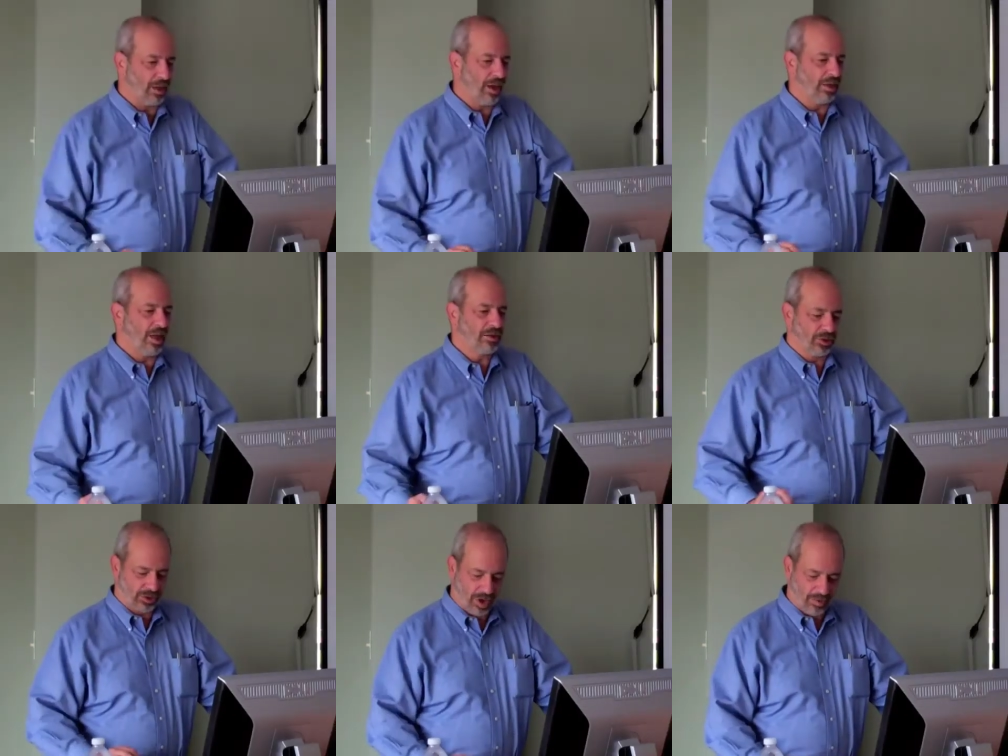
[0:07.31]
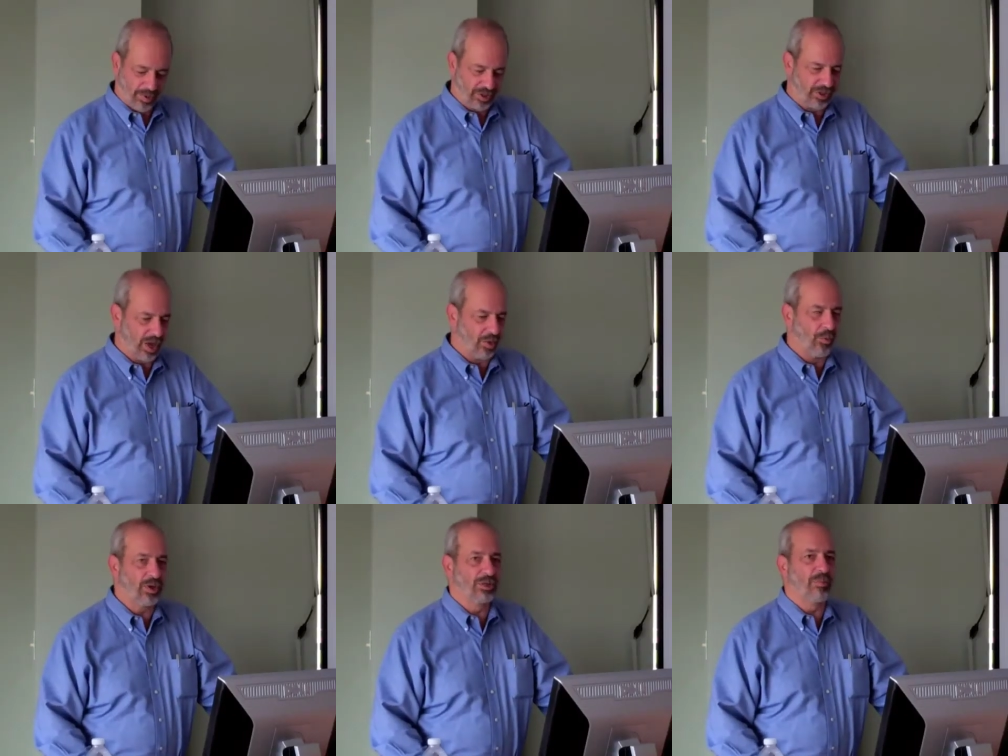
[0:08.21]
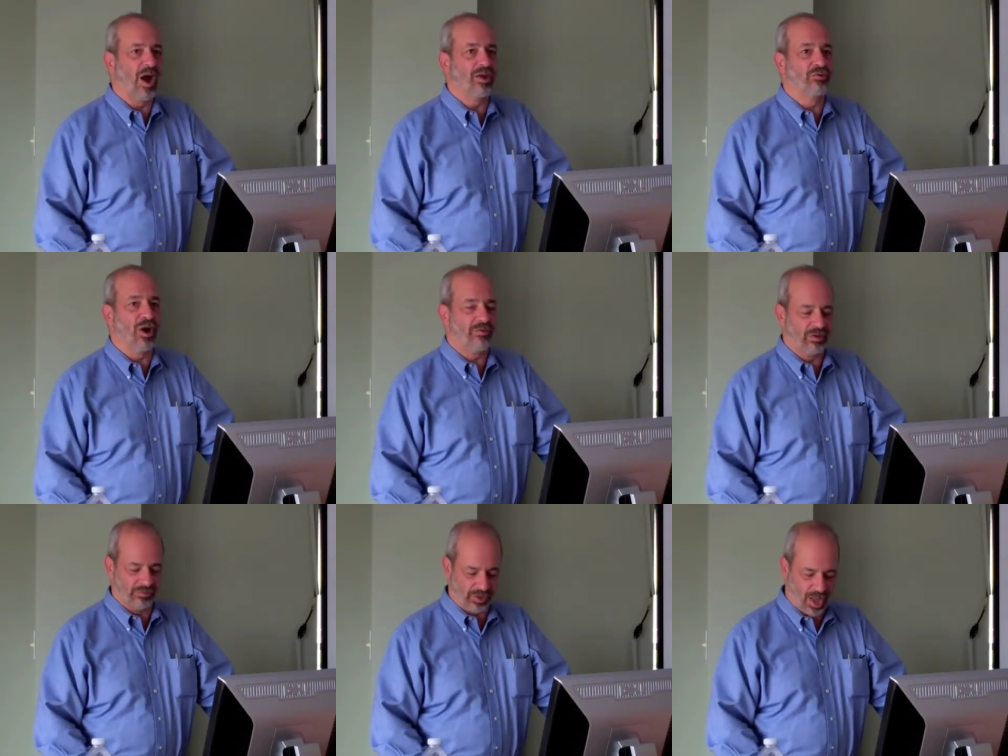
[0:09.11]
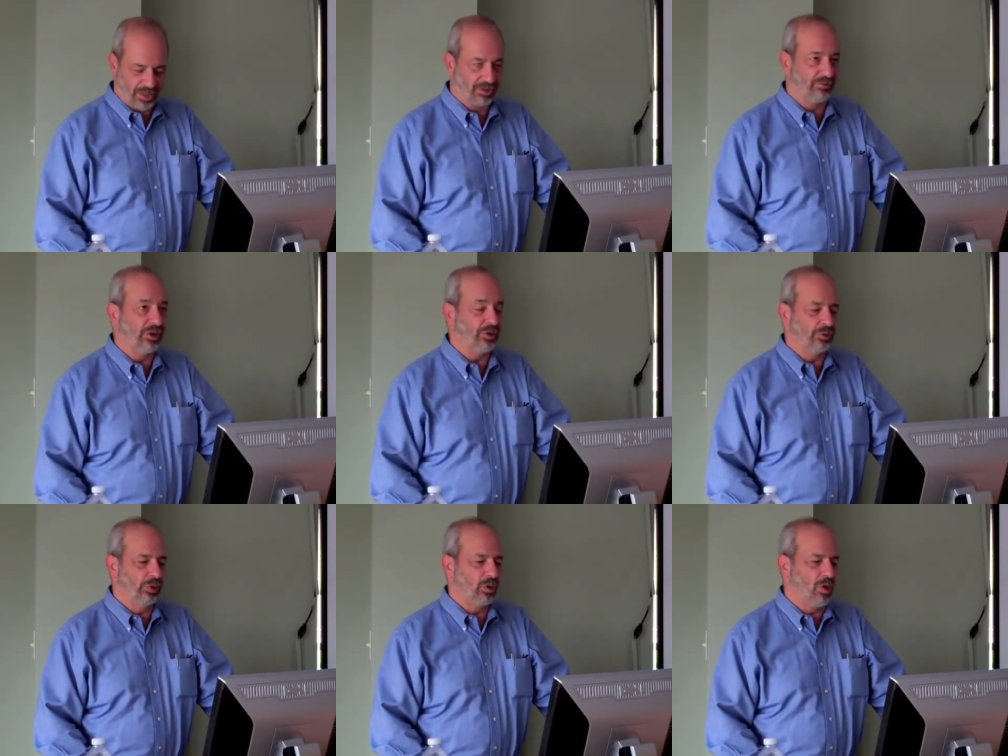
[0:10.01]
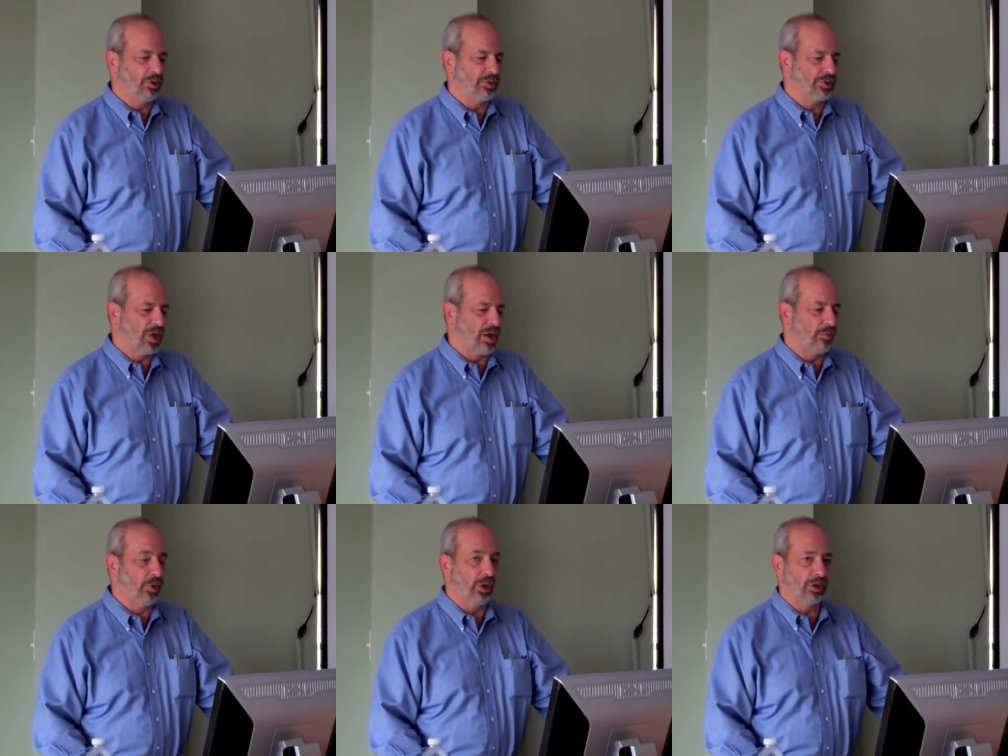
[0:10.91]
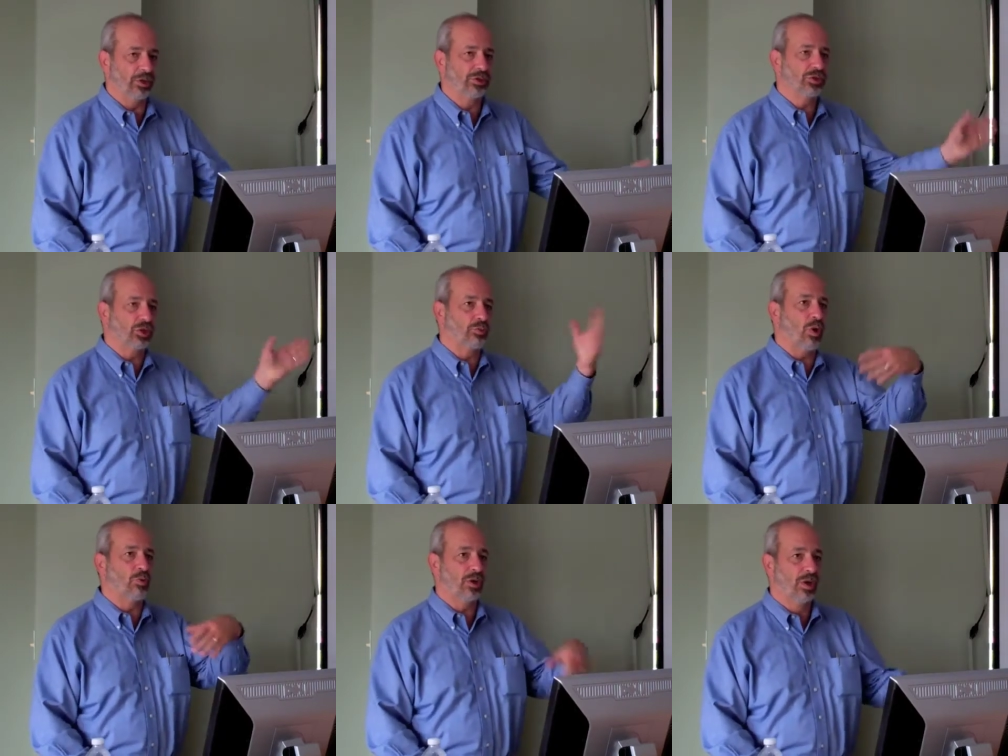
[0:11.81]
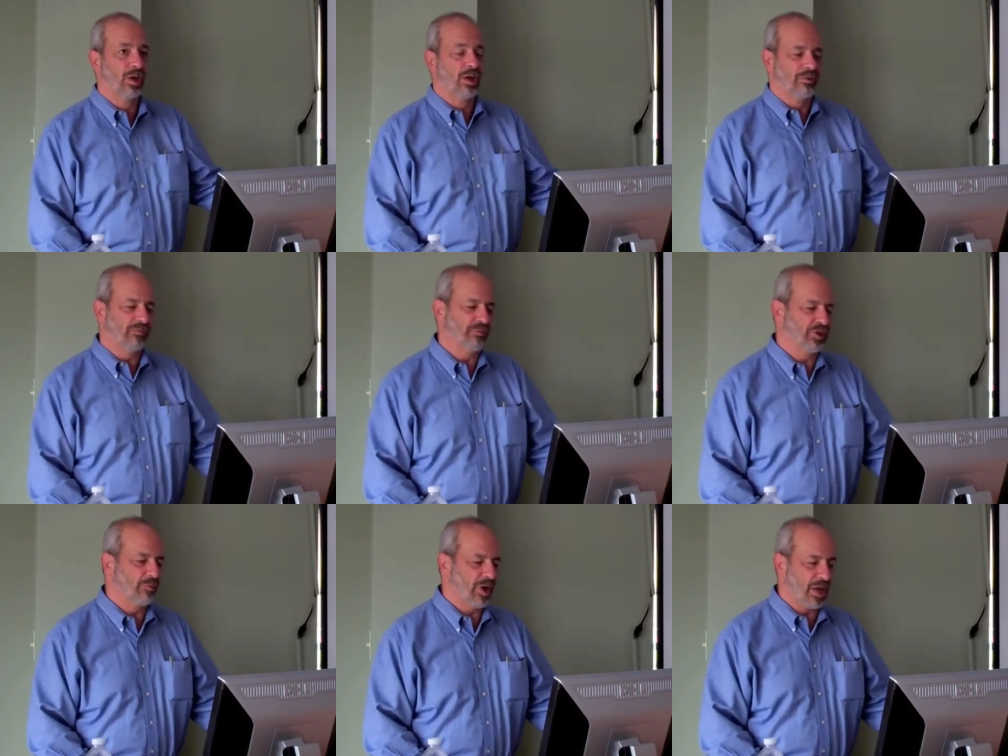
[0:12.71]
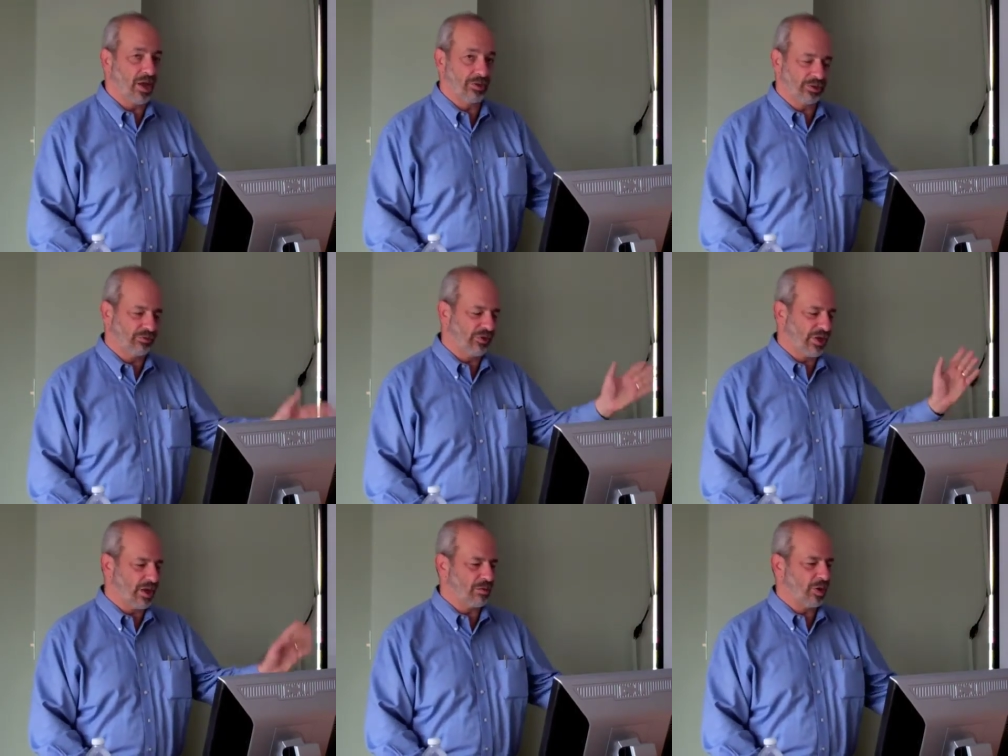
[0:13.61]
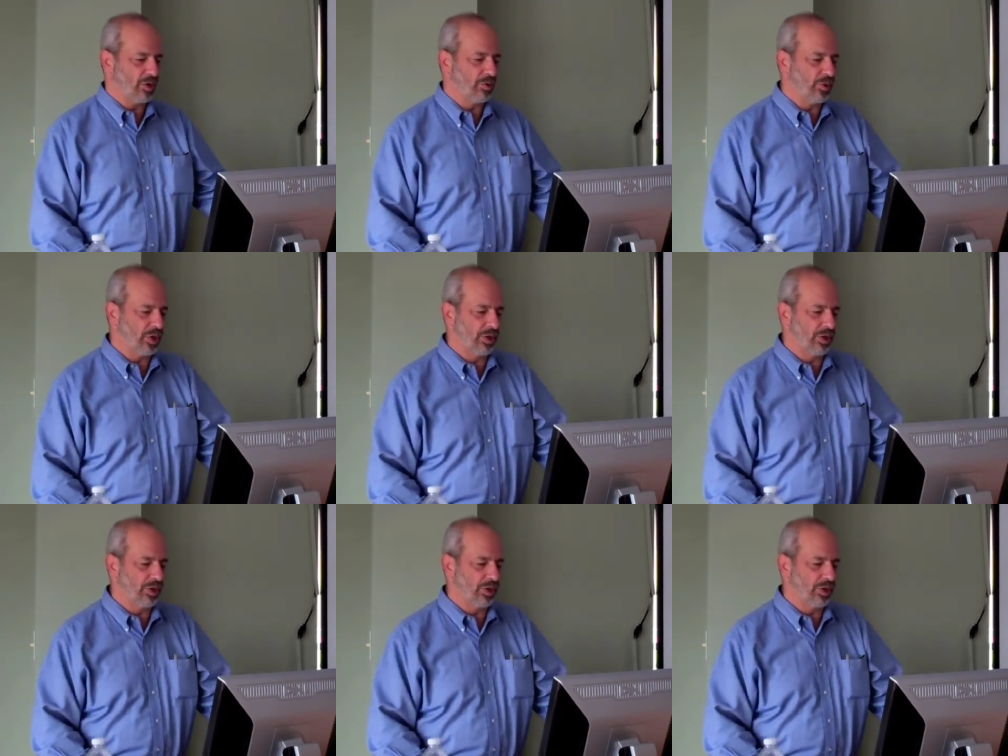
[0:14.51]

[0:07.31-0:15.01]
I, I, like to start by saying, what is my driving philosophy in doing all of this kind of work? And this is a quote from somebody else. You'll find out in a minute who it